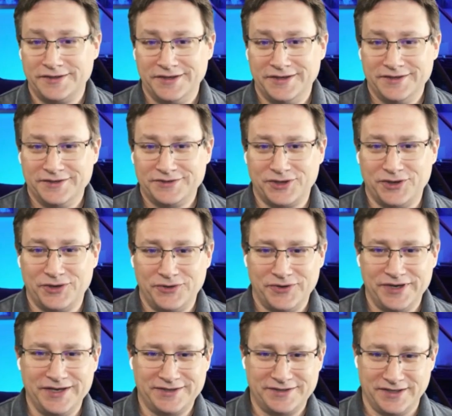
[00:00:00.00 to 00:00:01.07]
So
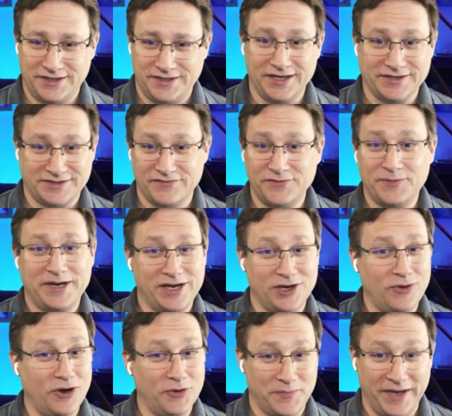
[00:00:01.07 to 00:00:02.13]
it's yes, everybody can go
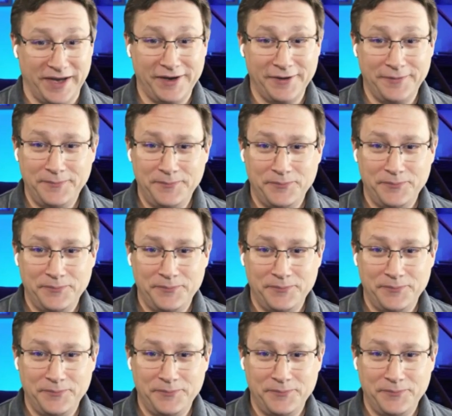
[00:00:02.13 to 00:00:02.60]
out and make them,